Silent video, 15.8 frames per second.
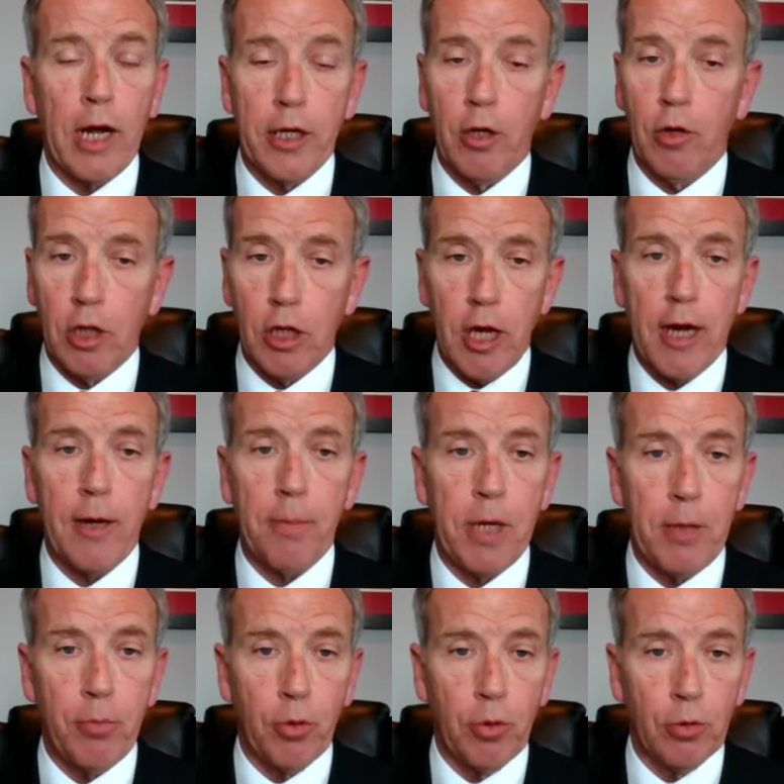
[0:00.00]
I know a lot of
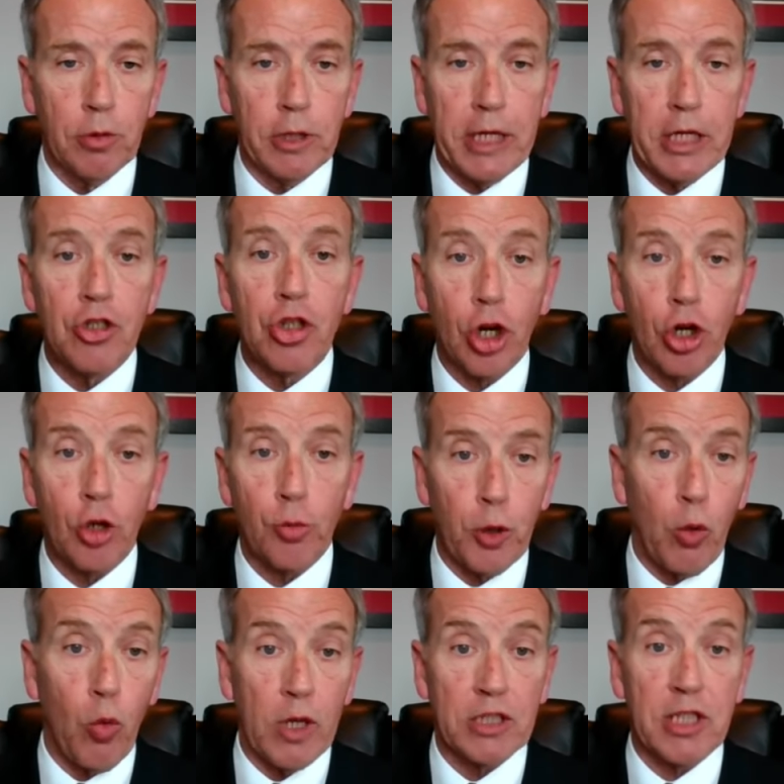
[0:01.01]
people
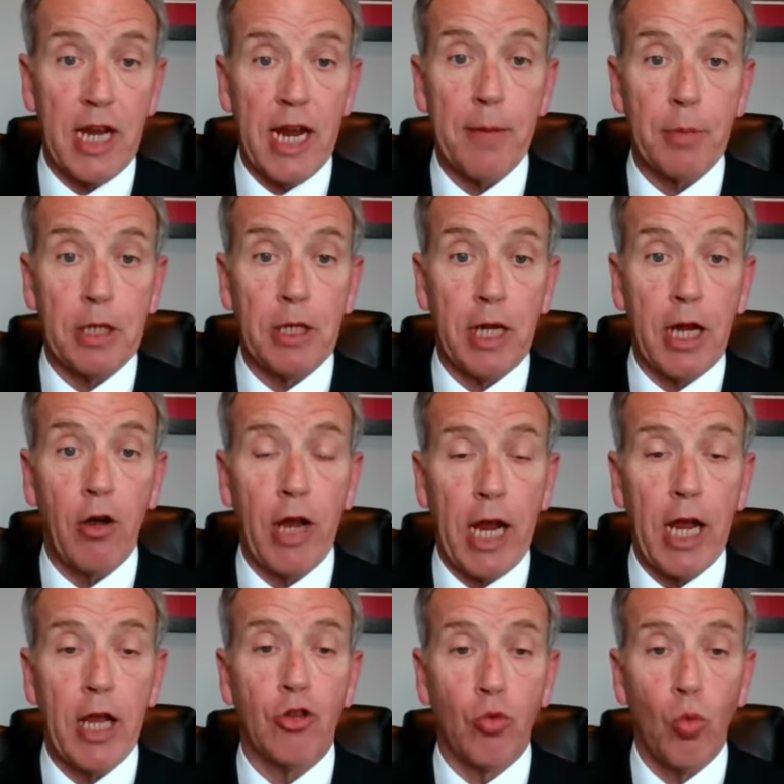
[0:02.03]
interpret what's happening now
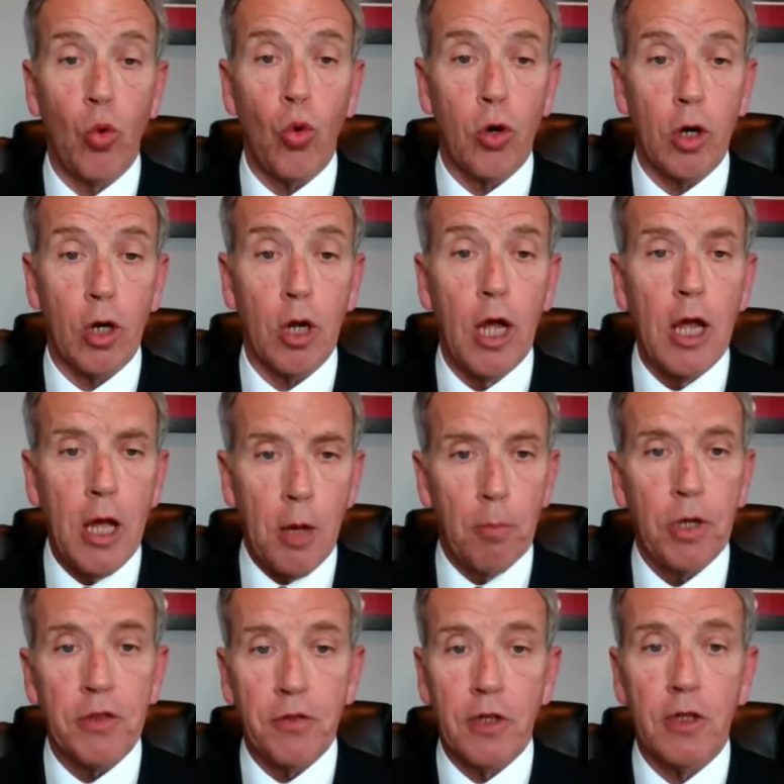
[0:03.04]
as war,
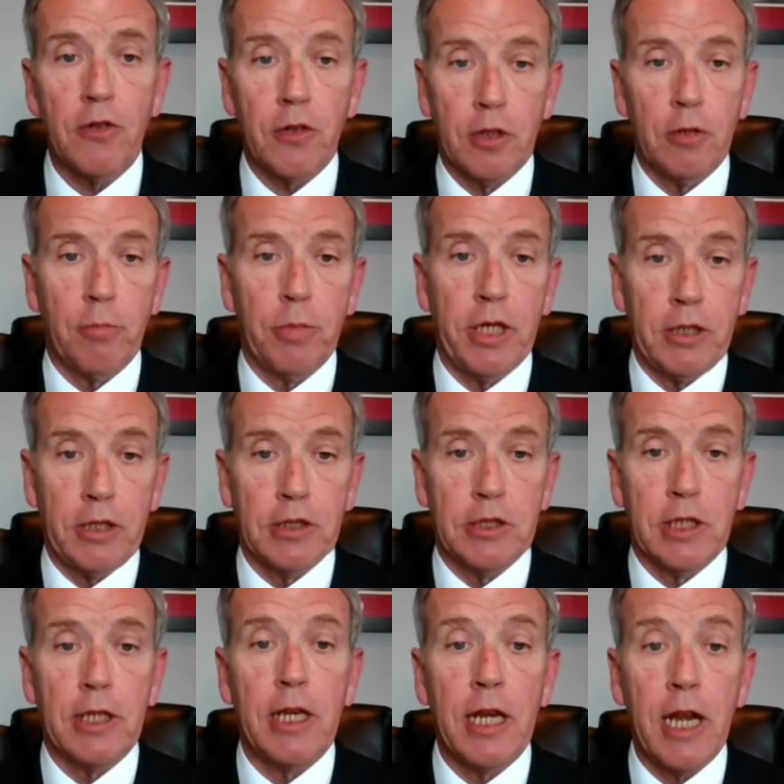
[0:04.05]
but this could be
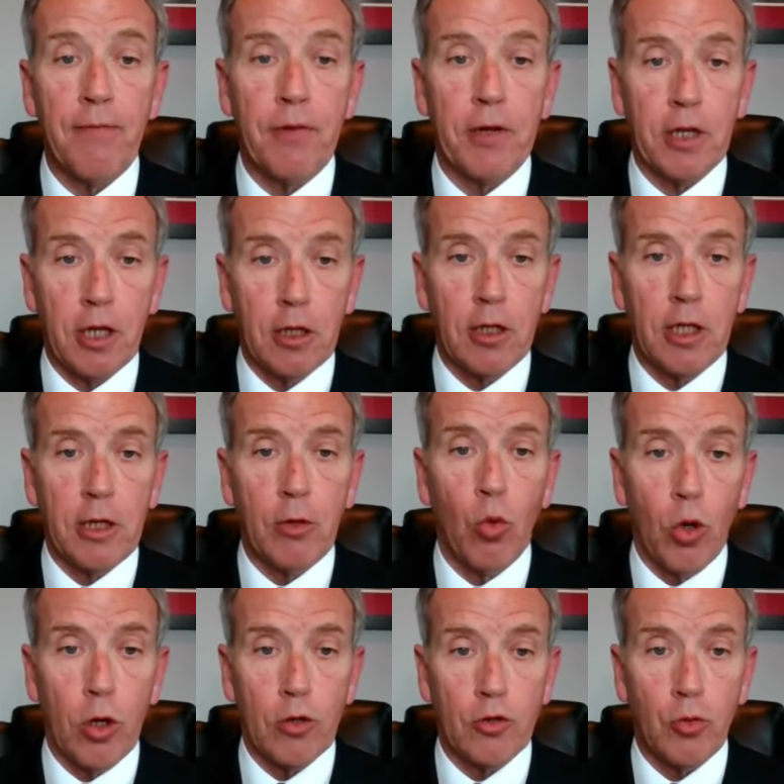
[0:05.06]
significantly
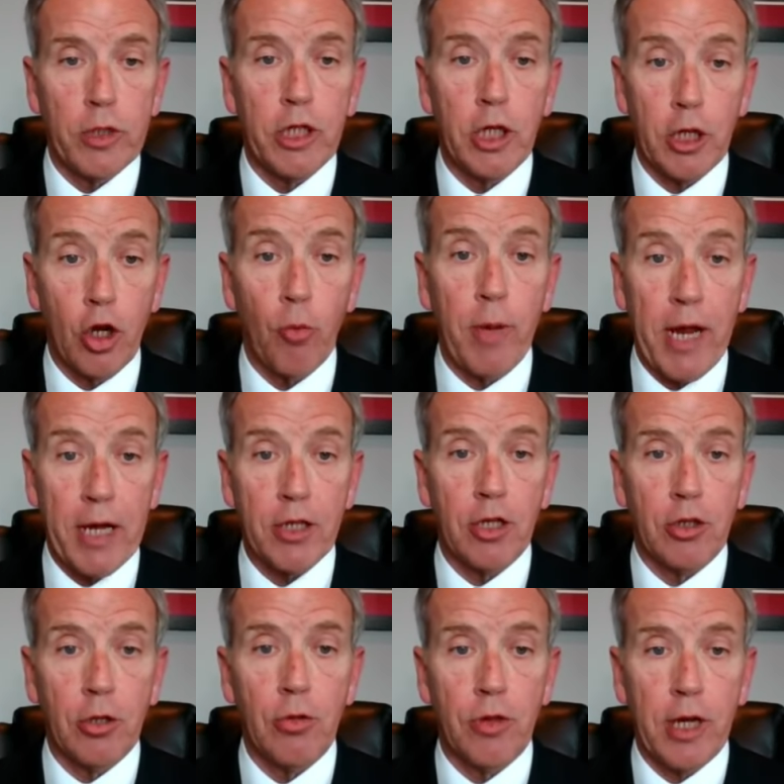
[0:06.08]
worse. We could go back to
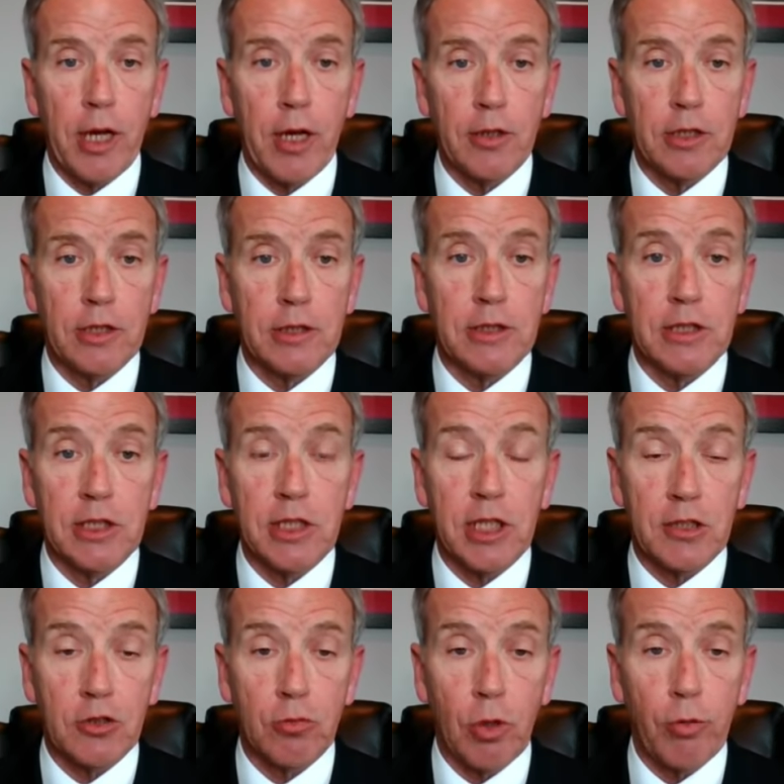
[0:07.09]

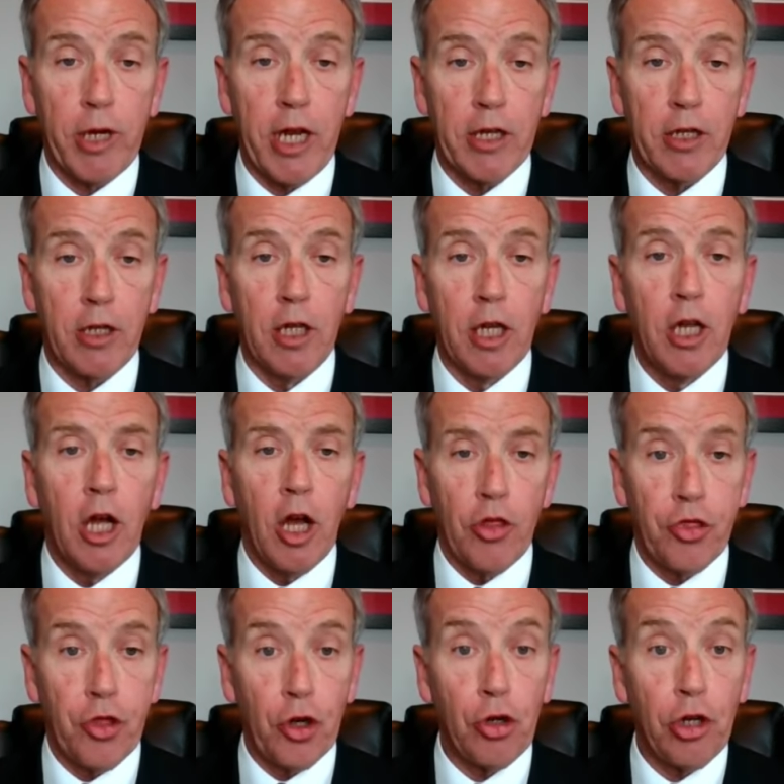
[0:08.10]
2006 where we had a
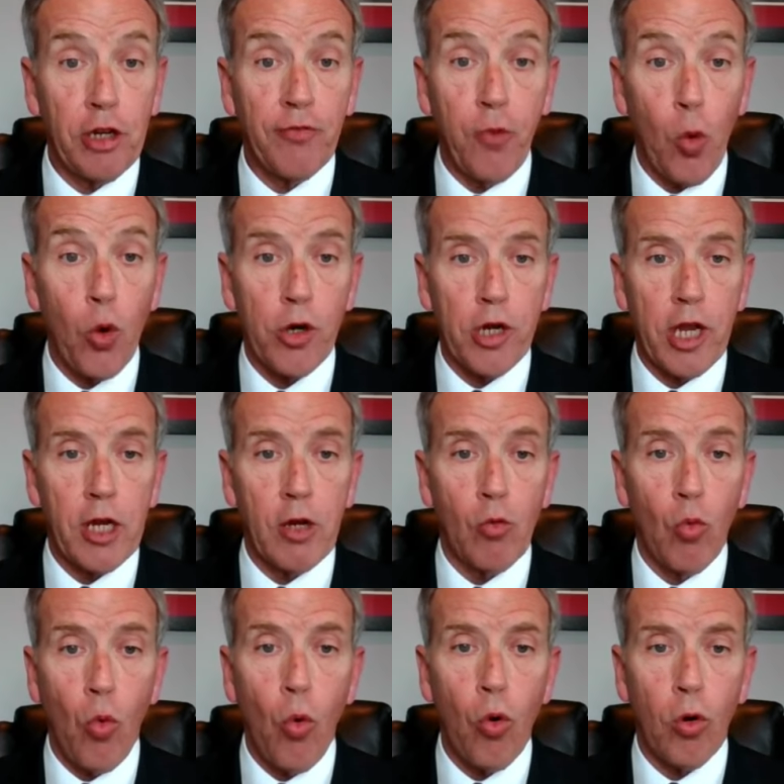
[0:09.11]

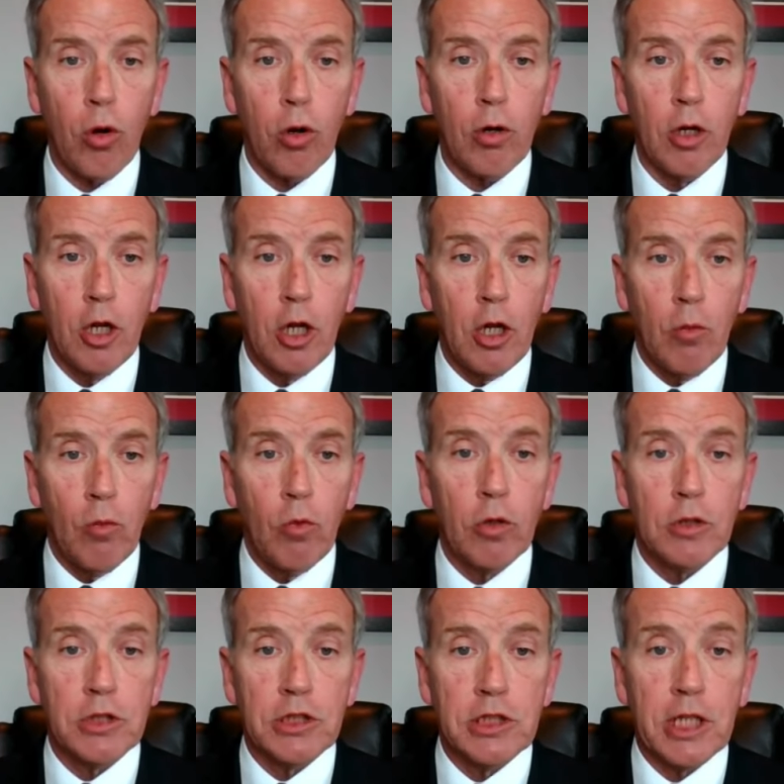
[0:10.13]
34-day war
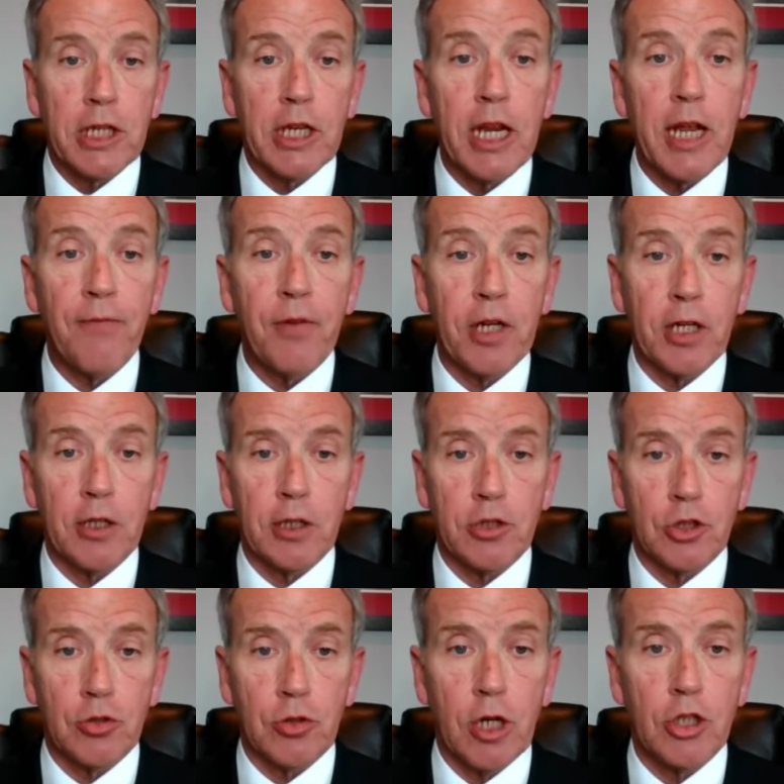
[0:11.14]
where significant
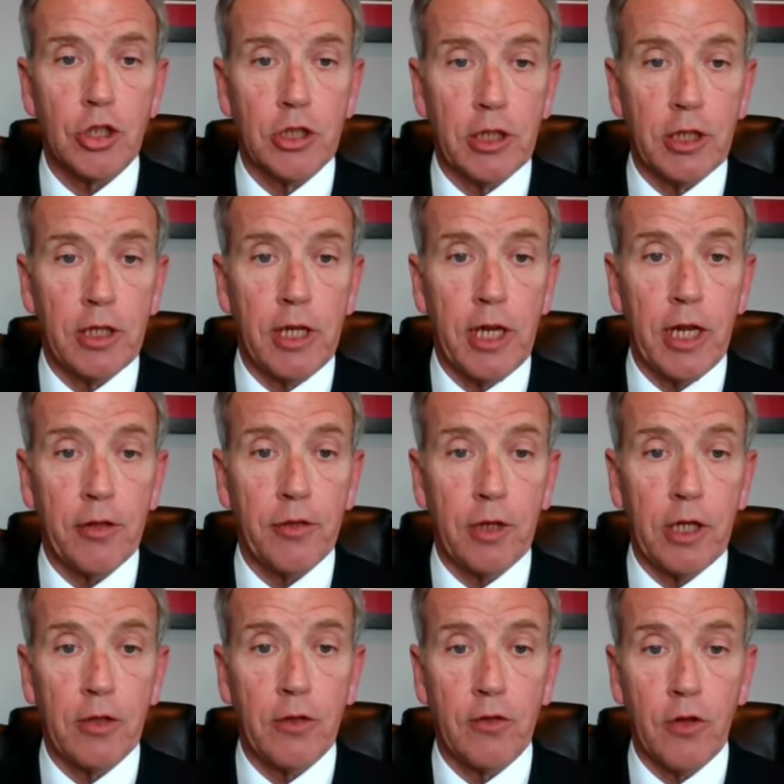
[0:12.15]
destruction and death
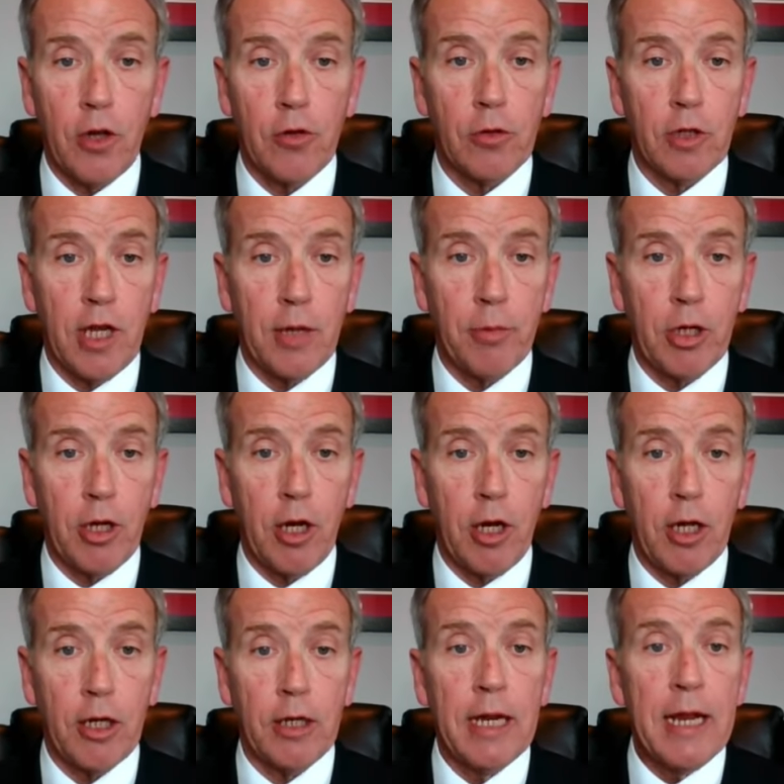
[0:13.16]
in southern
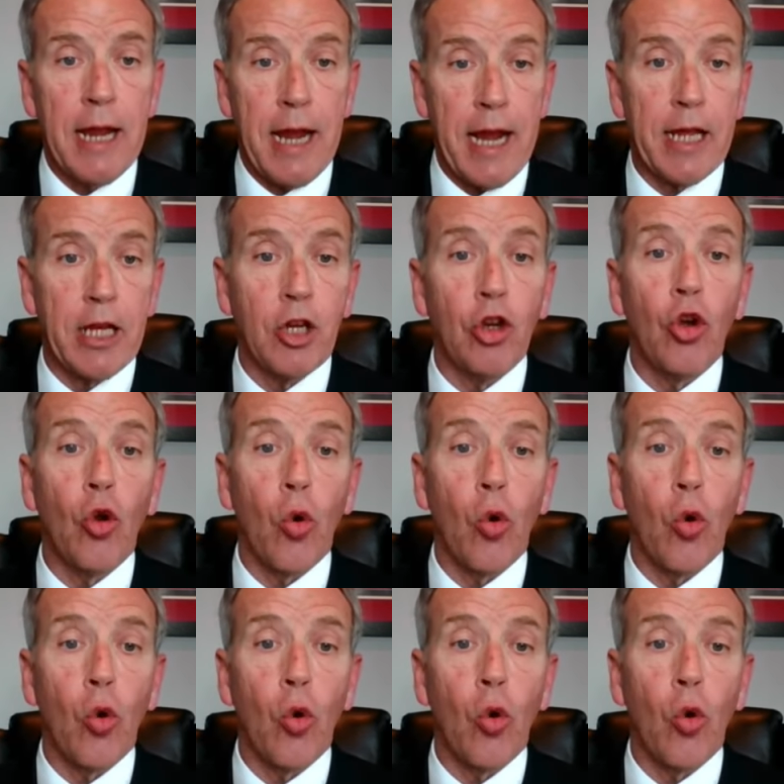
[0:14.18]
Lebanon and in